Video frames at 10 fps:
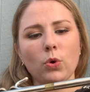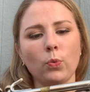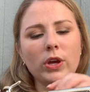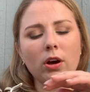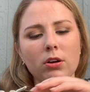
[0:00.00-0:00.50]

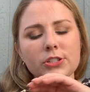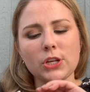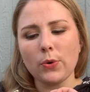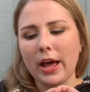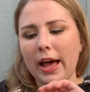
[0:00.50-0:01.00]
We
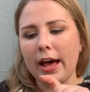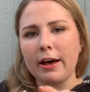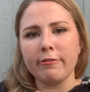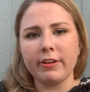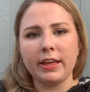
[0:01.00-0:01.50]
also
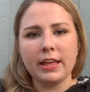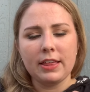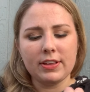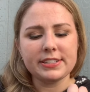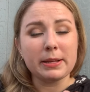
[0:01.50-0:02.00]
have,
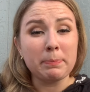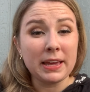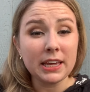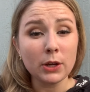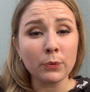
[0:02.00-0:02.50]
this is a
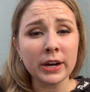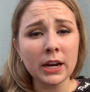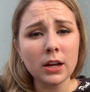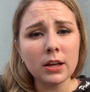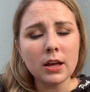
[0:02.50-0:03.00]
pinky
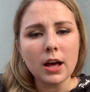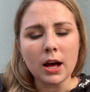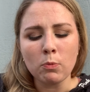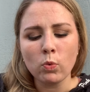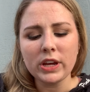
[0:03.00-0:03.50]
ring.
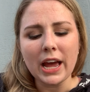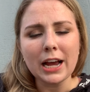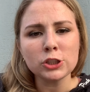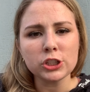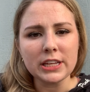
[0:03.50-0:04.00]
We
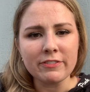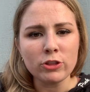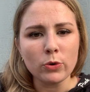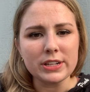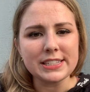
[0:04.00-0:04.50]
actually, even
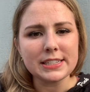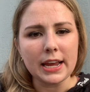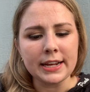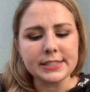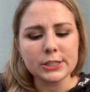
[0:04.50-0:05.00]
though
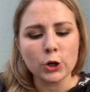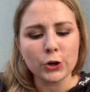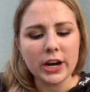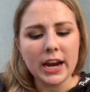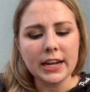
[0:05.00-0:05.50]
it's
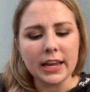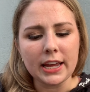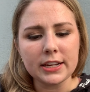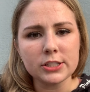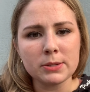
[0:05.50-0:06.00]

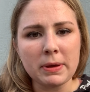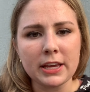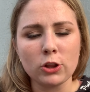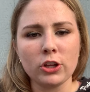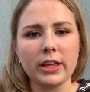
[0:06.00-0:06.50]
created to make
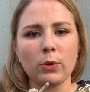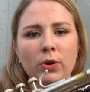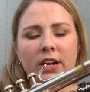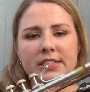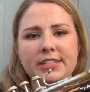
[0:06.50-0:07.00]
it look like we're
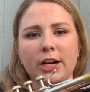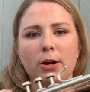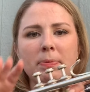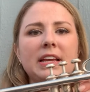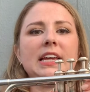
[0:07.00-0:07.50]
gonna stick
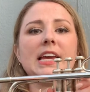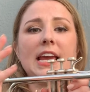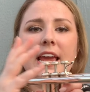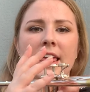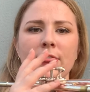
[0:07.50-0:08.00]
our pinky
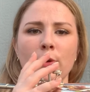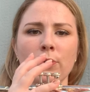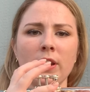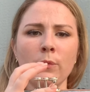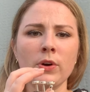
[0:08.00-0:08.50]
in the
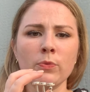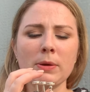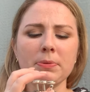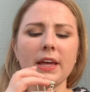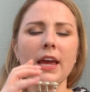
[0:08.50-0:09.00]
ring when
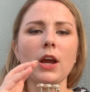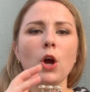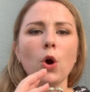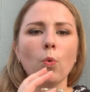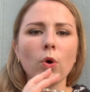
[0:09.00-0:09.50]
we play,
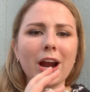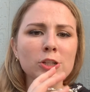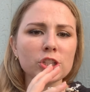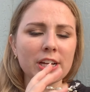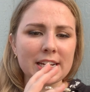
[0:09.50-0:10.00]
we're
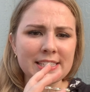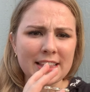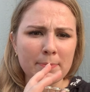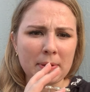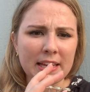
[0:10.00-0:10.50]
actually gonna
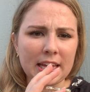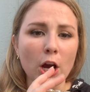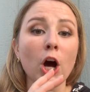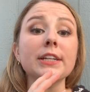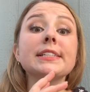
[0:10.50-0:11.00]
set the pinky
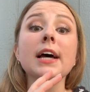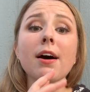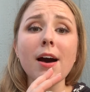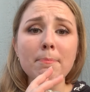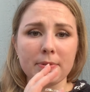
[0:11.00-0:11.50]
on
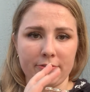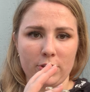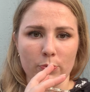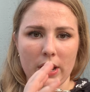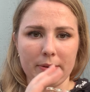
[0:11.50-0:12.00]
top of
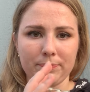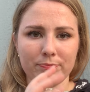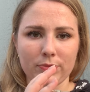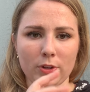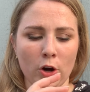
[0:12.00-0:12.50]
the ring,
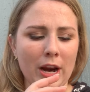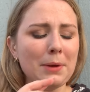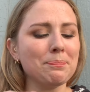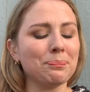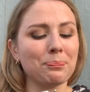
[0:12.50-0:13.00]
all
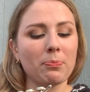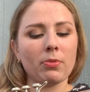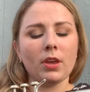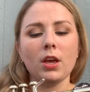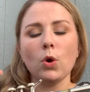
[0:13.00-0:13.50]
right?
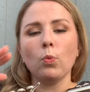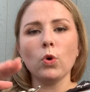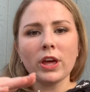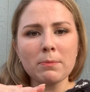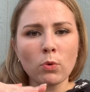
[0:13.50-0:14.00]

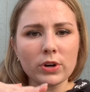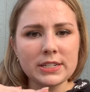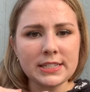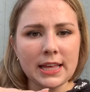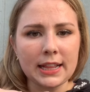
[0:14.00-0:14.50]
We'll get more
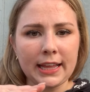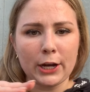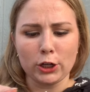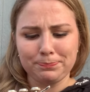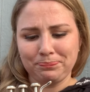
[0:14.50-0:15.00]
into that
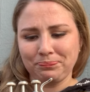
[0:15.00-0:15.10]
later.